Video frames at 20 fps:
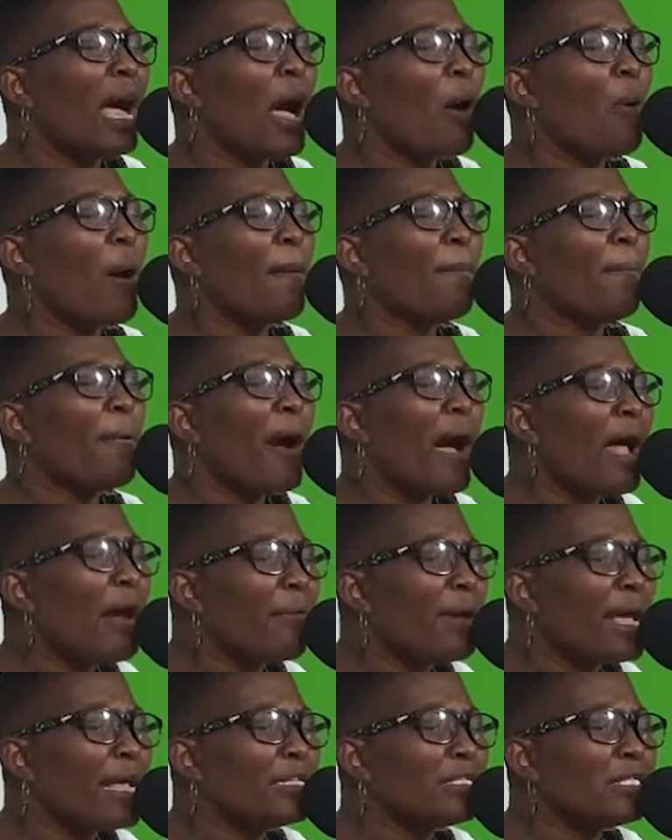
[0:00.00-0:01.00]
our
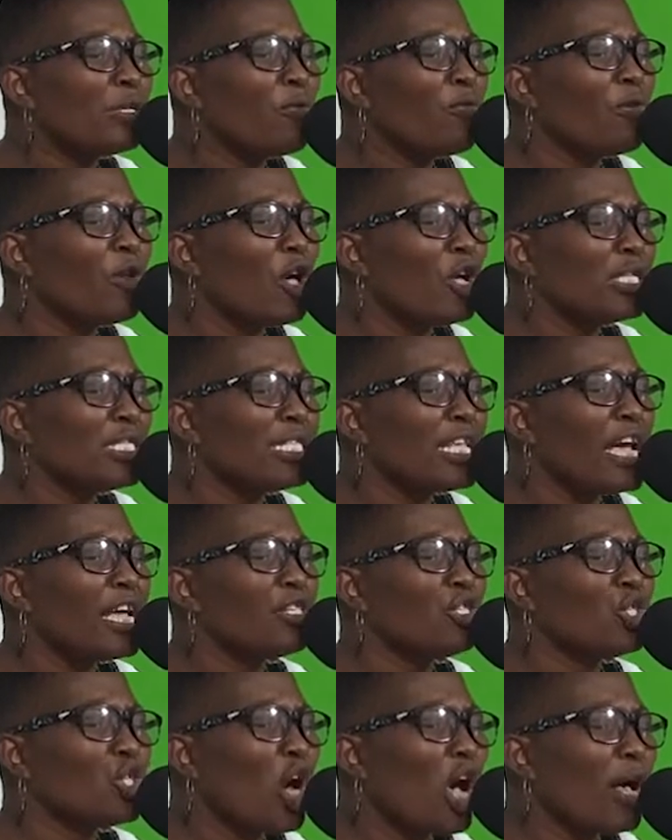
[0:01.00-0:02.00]
parents who've lost
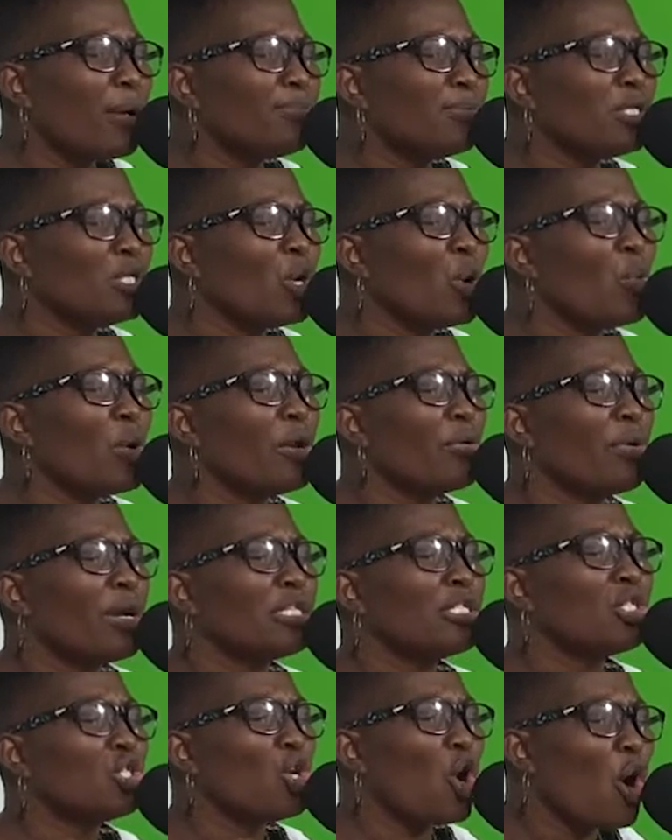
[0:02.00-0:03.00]
their jobs, you will
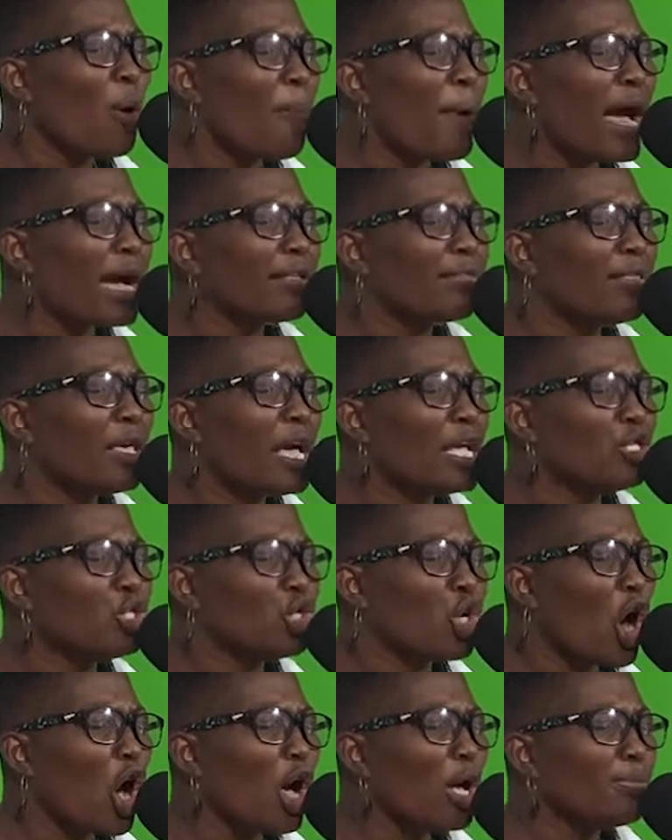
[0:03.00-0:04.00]
restore back their
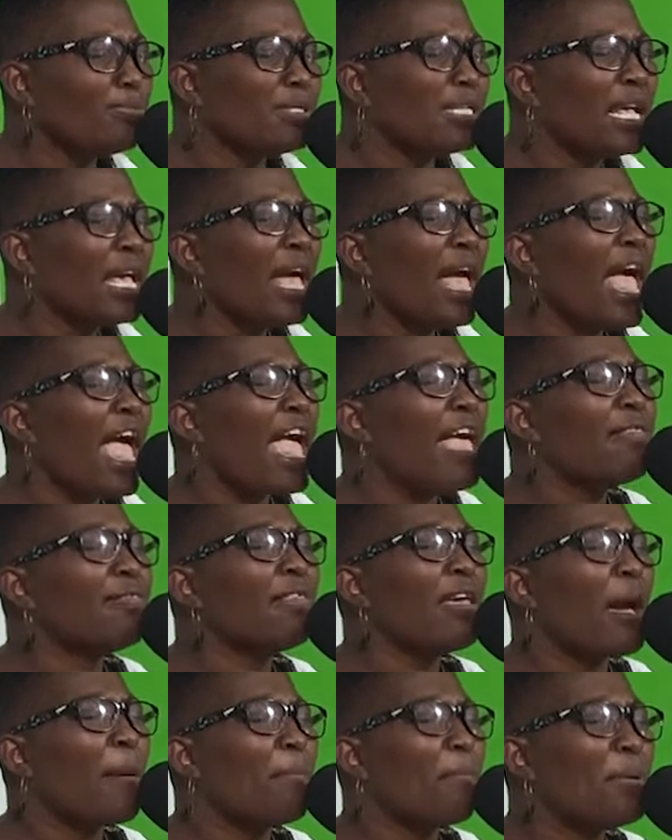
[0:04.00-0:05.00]
jobs
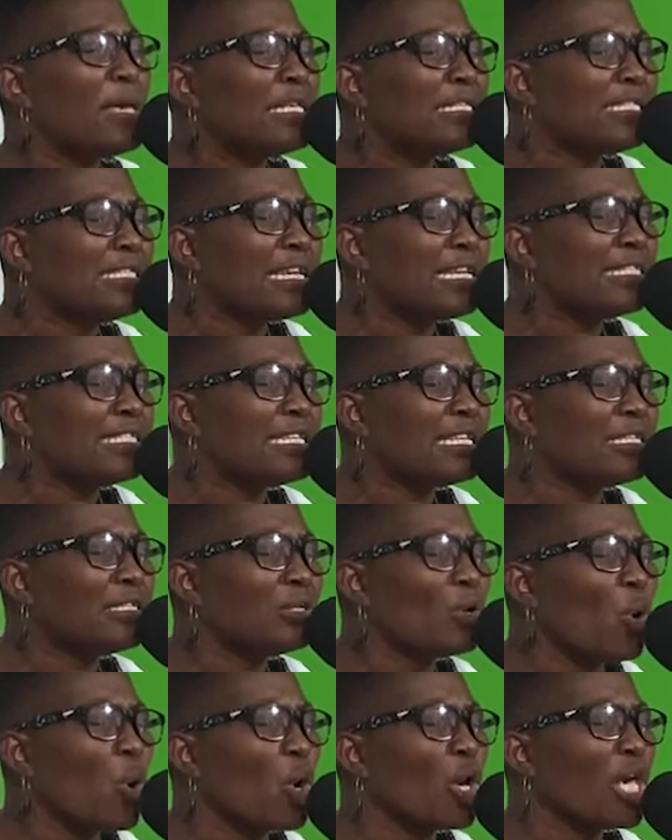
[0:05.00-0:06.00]
and their
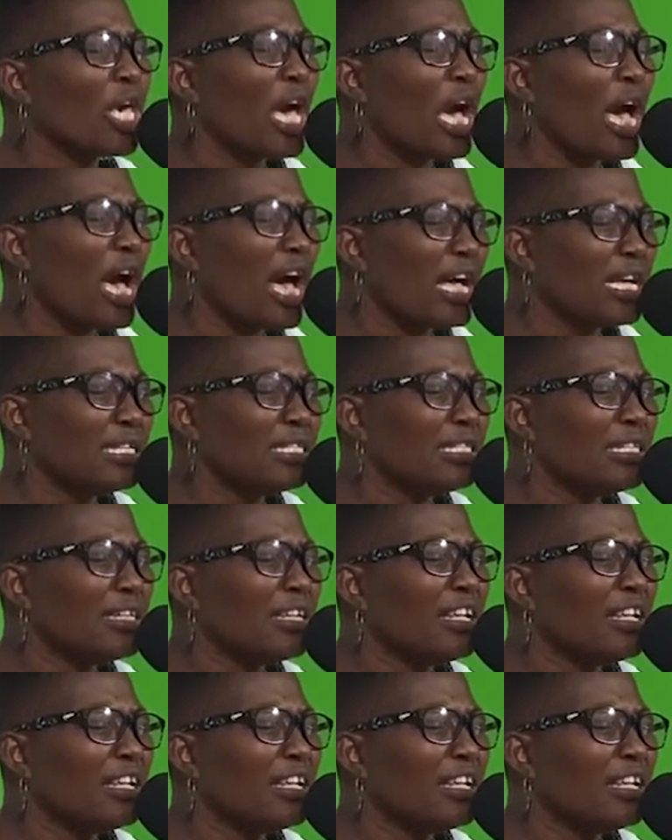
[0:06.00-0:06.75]
businesses, oh God.